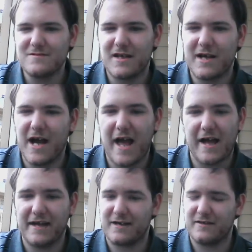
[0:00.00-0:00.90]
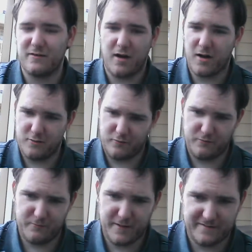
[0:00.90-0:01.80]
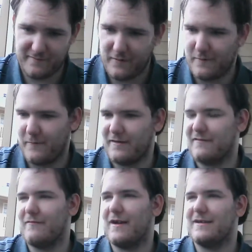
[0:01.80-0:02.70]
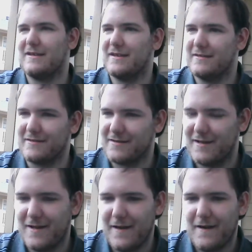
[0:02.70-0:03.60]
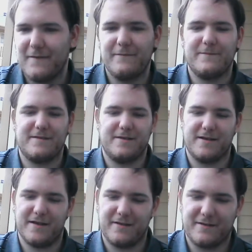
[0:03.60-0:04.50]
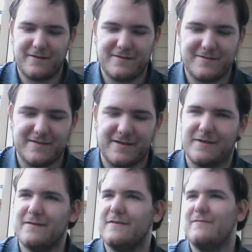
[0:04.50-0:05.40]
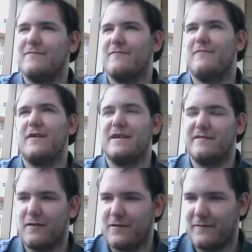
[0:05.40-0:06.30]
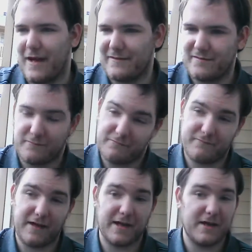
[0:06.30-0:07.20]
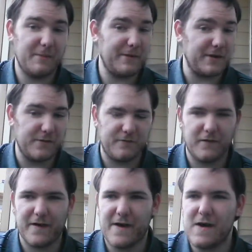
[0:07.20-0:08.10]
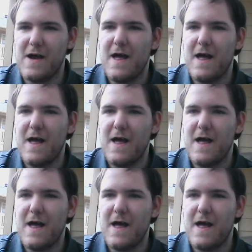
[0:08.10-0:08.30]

guy, daughter, pitching a bunch of ideas, and, you know, a funny joke of that too, thinking of being useful there.